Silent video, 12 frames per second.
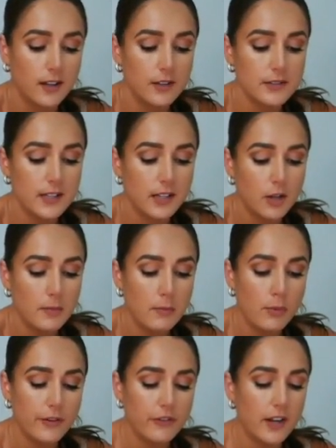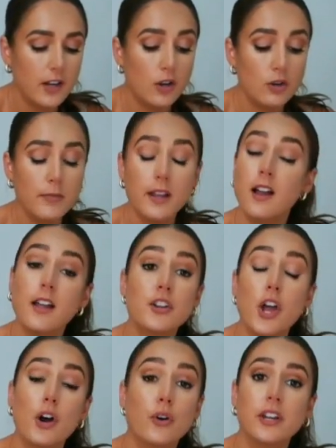I was like, oh, my boyfriend. Oh my God,
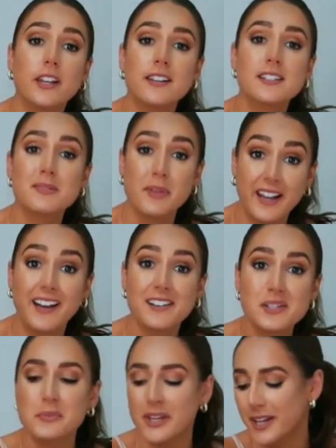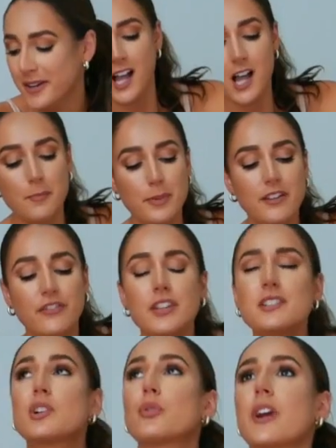no, he's my husband. But it
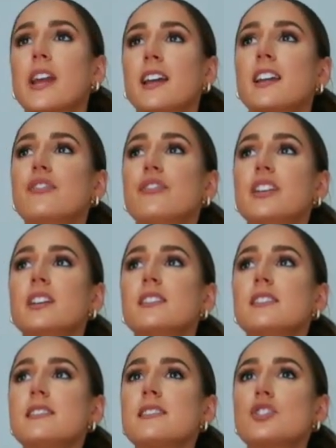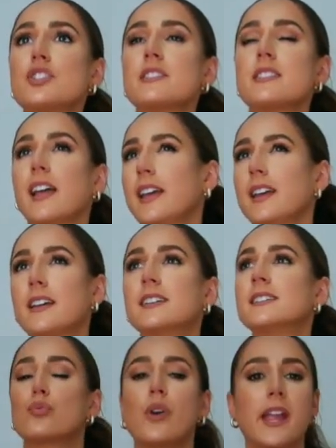feels great. It feels just like
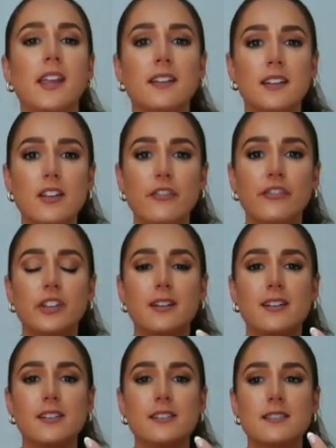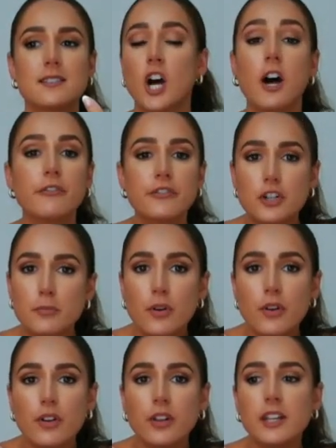right. It feels
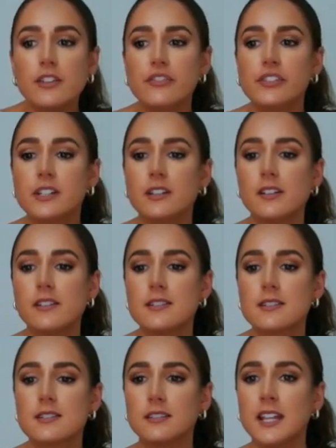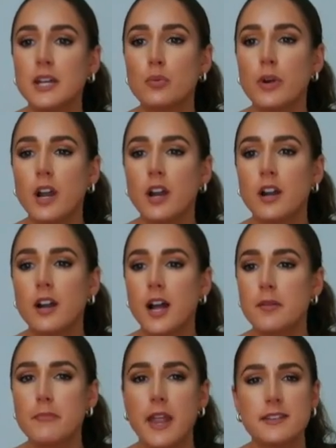comfortable. It feels like where
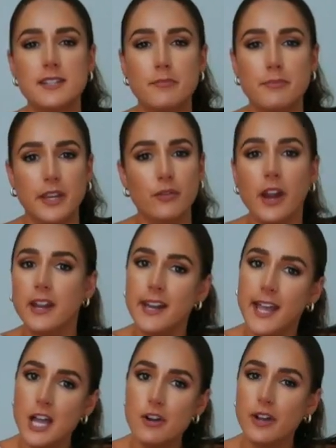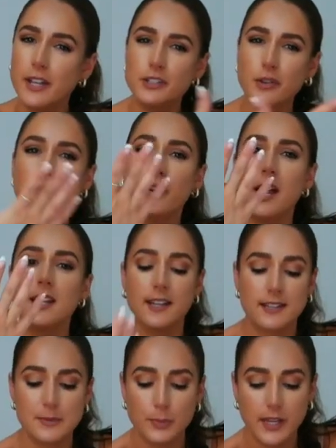I'm meant to be right now. I don't know how to
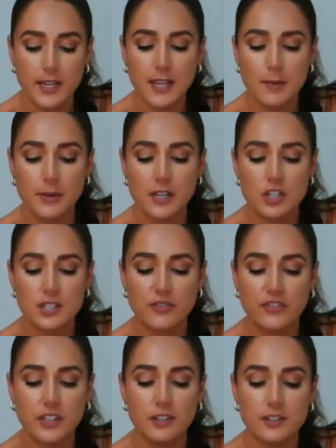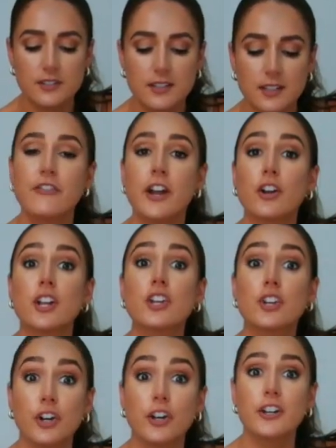explain it, but it just feels very
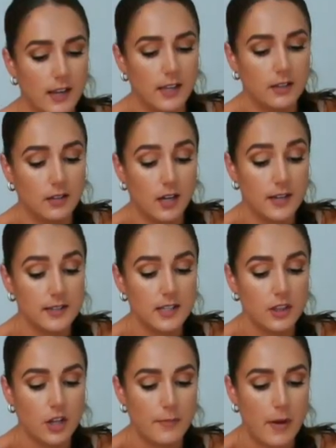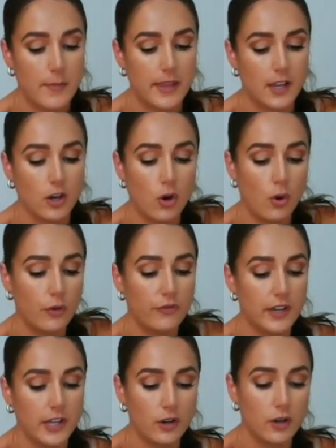good. I honestly thought about making a whole
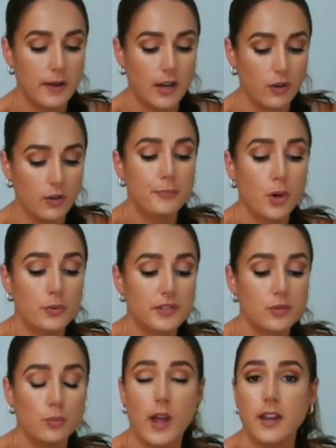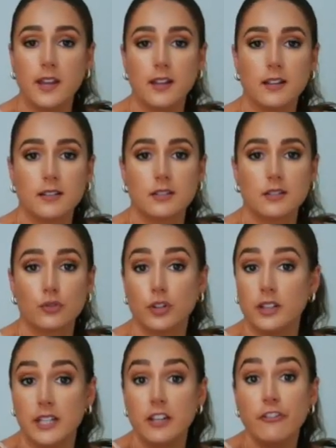video about post-wedding
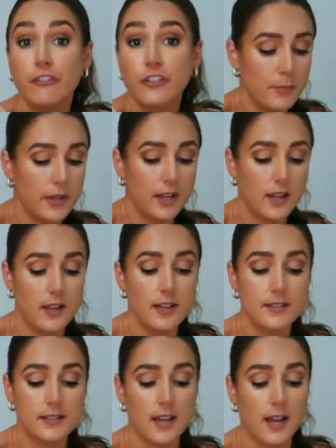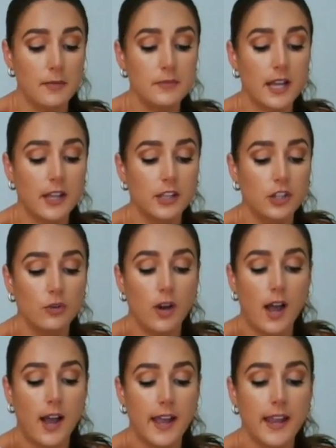relief because I'm telling you,
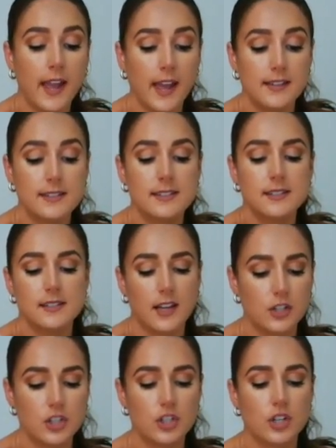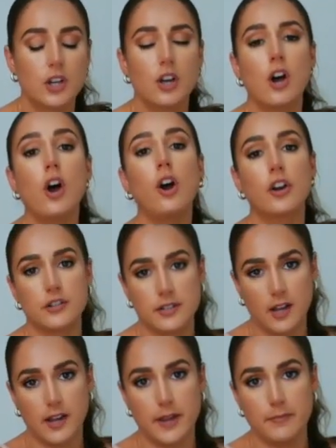I had such a hard
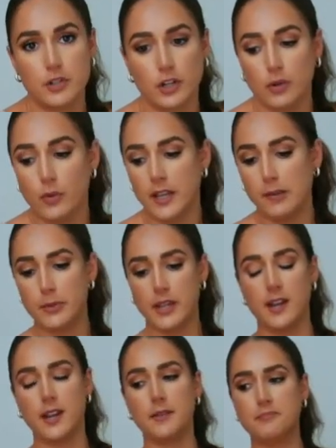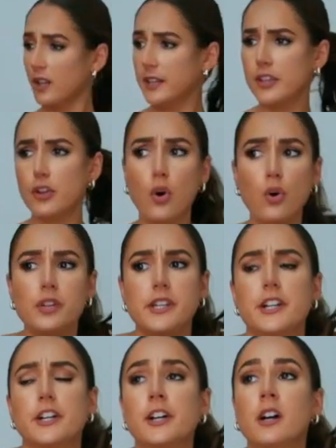time during wedding planning, like the whole
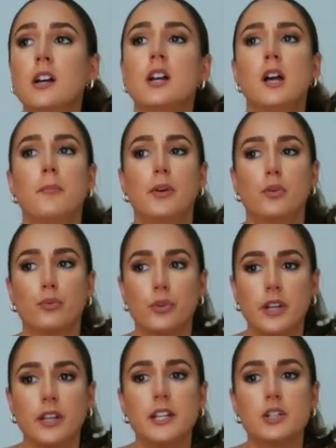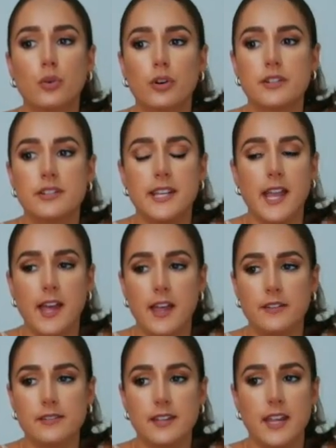year, but really towards the
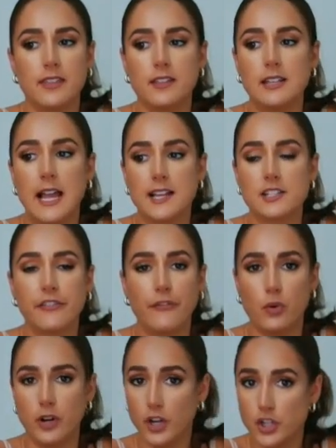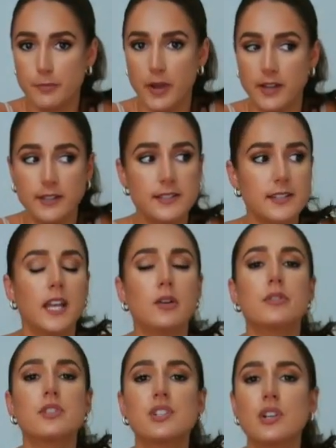end, like the last four-ish months. It
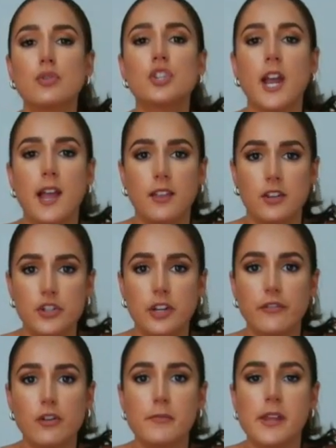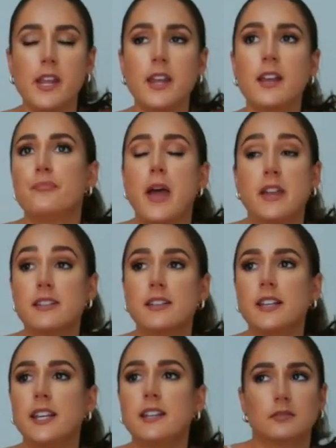was so challenging for me
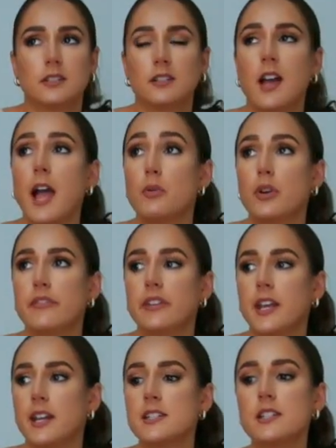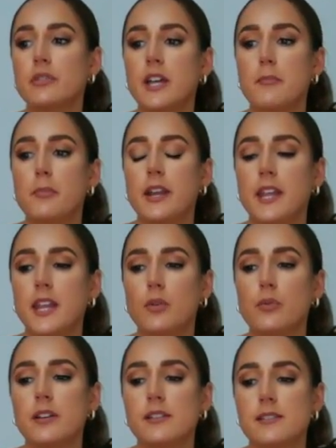mentally. I won't even get into it, but it
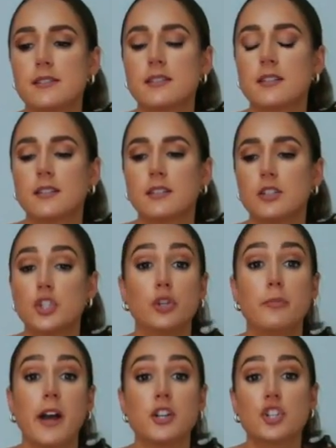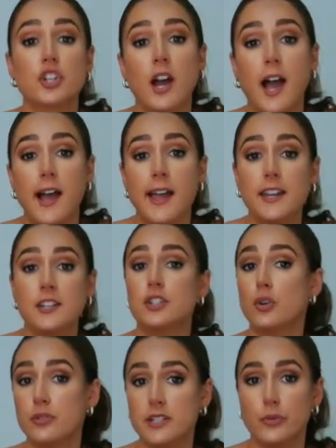was too much. I
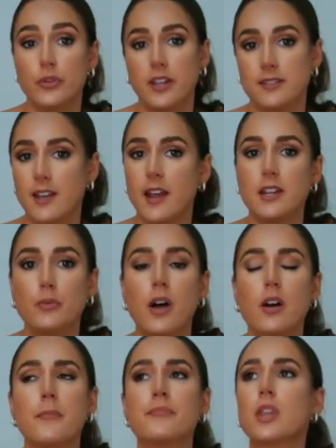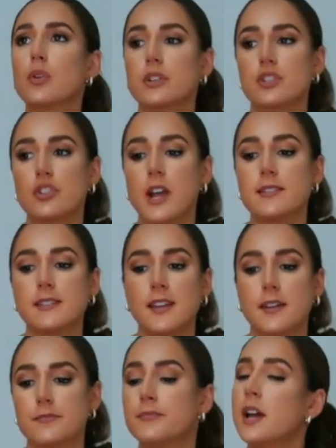don't deal with anxiety well or stress,
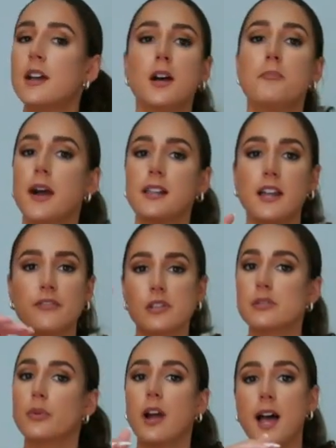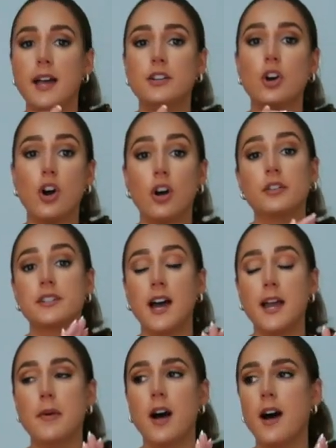and my levels were at an
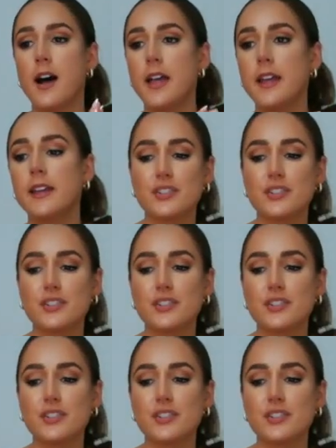all-time high.